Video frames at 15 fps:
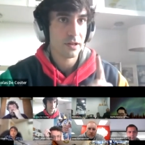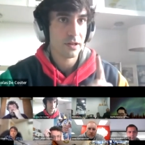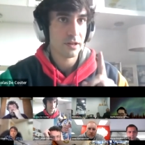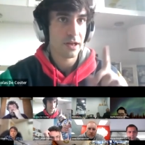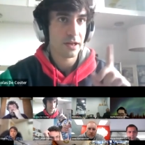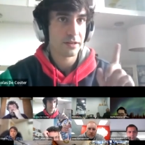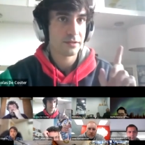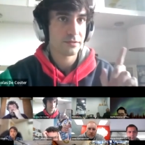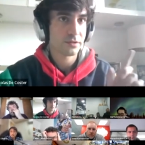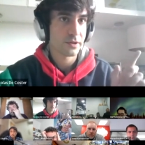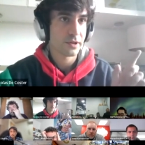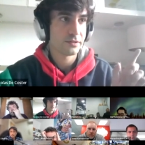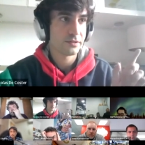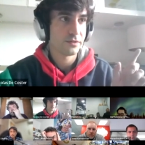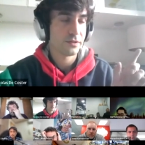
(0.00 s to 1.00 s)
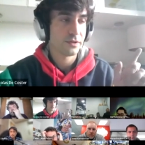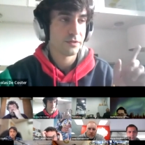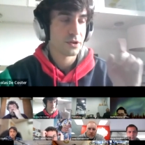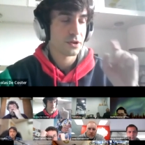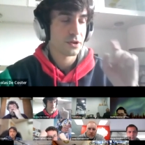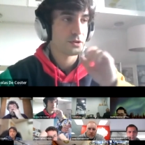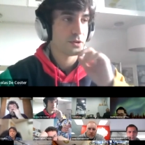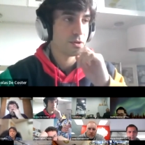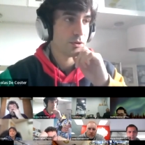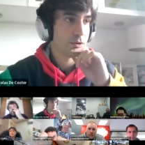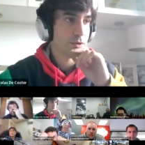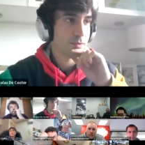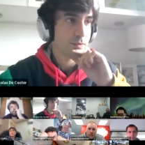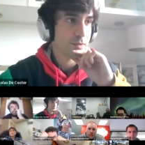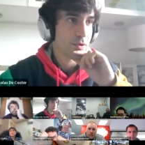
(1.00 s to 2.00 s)
if you can
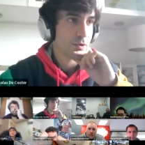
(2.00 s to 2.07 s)
go